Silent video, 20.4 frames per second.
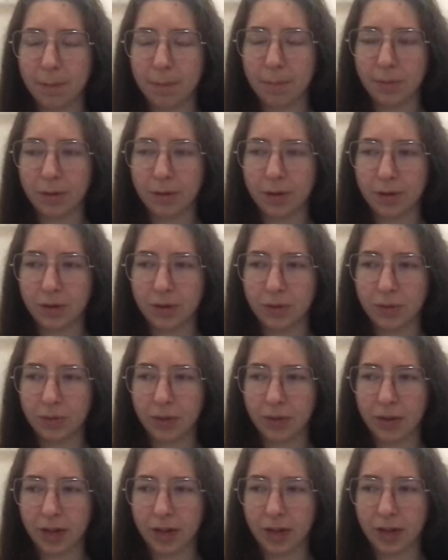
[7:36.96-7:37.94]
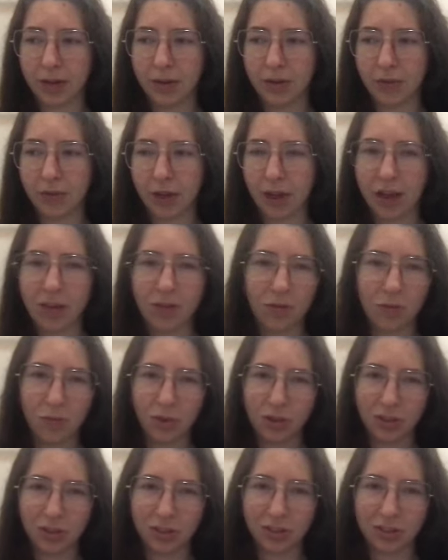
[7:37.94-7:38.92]
Because we kind of, I haven't
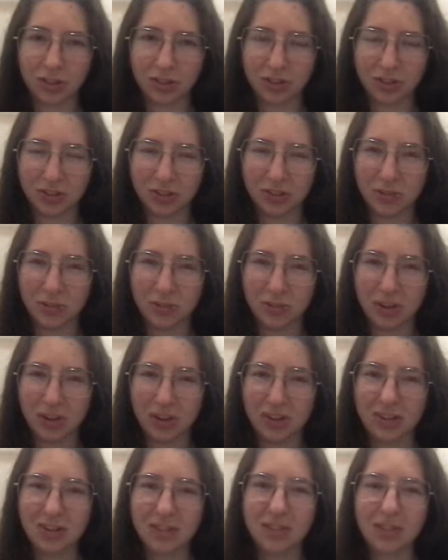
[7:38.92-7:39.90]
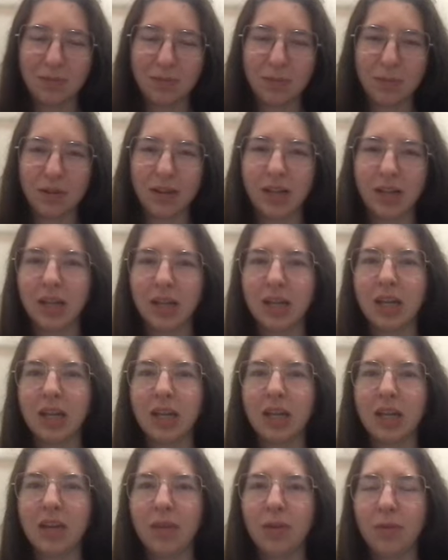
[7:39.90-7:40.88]
watched the series, to be honest, but
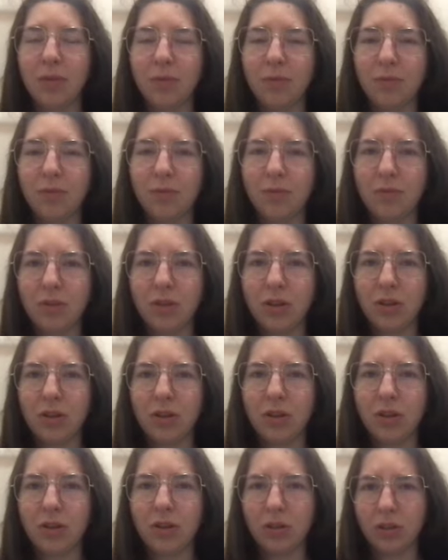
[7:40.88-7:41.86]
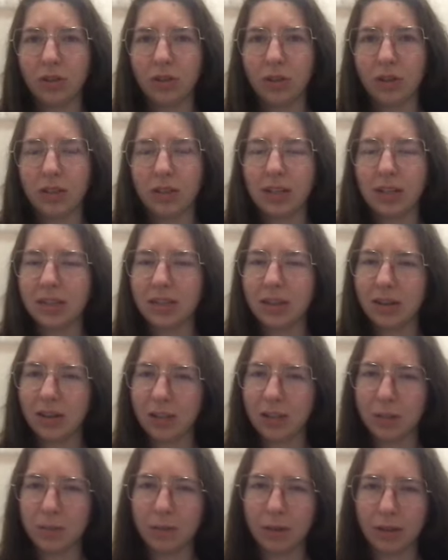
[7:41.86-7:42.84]
you know, there are things that are
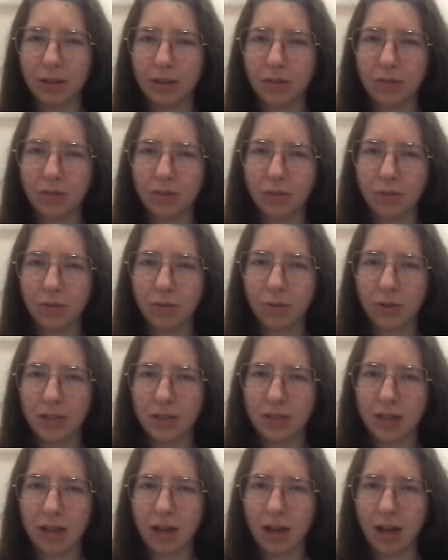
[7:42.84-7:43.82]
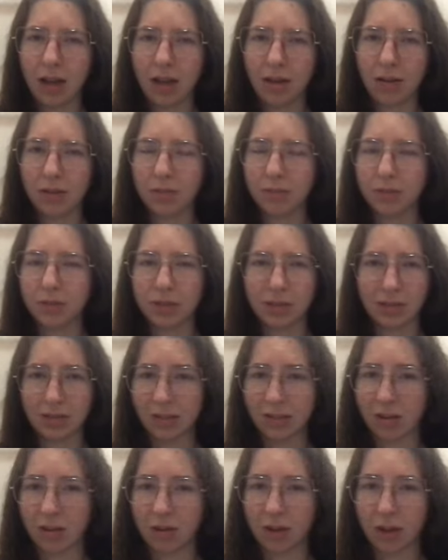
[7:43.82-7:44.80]
expected of Wednesday Addams, things
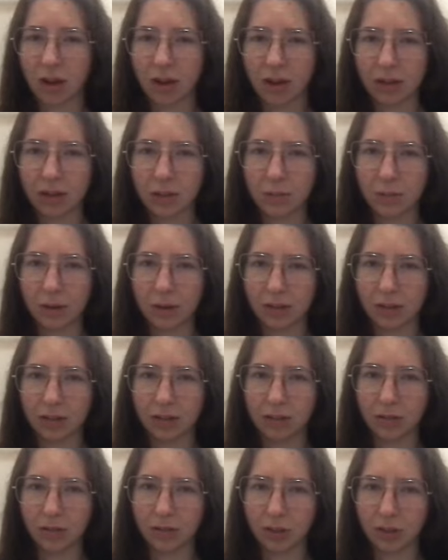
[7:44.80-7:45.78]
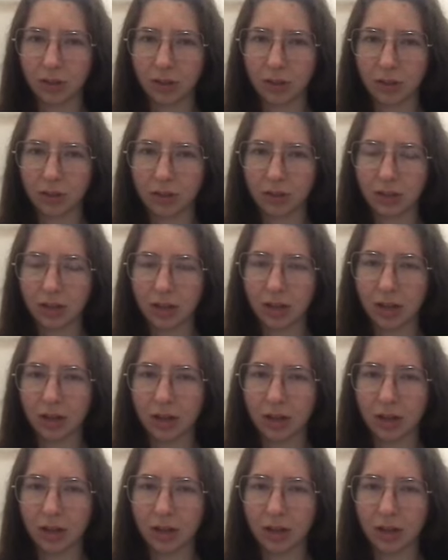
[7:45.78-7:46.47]
that are not expected of hers.